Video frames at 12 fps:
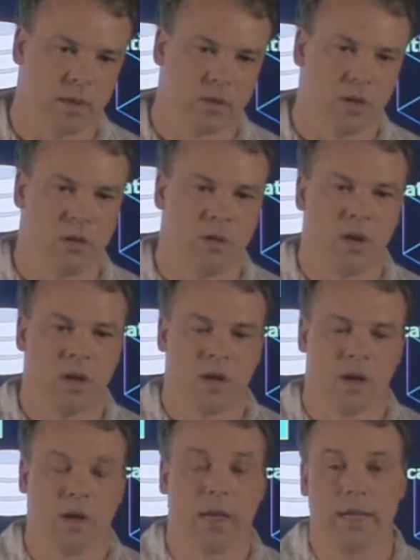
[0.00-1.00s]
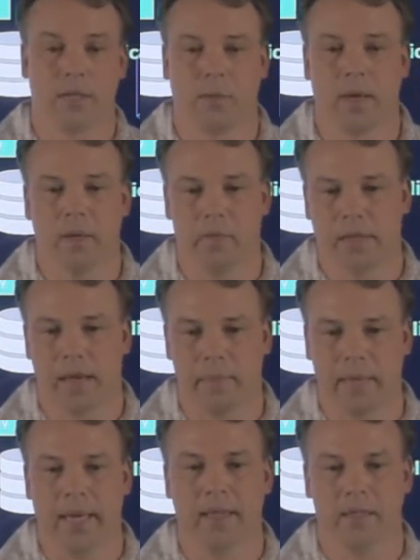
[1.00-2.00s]
So I'm going to explain what
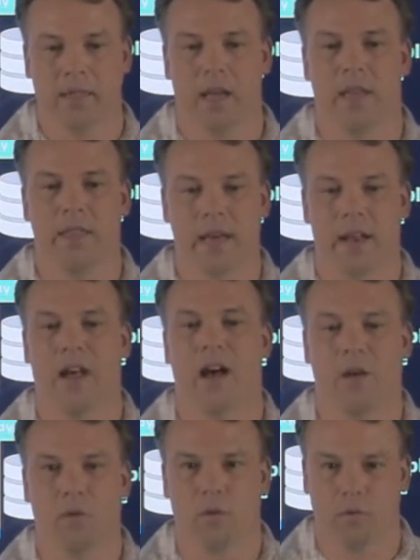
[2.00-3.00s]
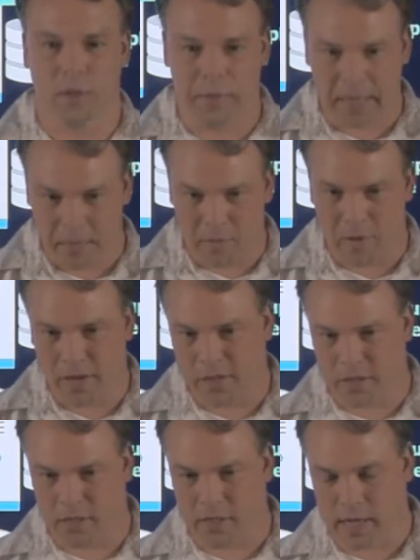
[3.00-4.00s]
that means, and then I will repeat what I
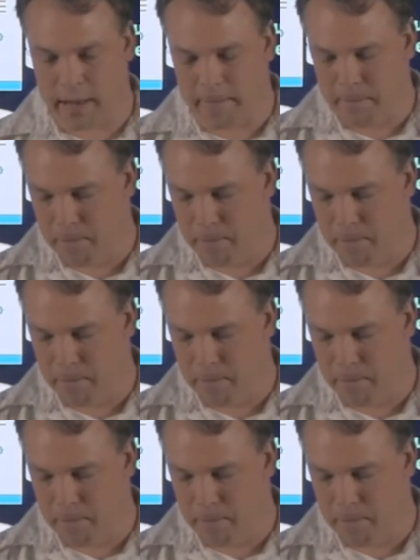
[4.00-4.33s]
just said.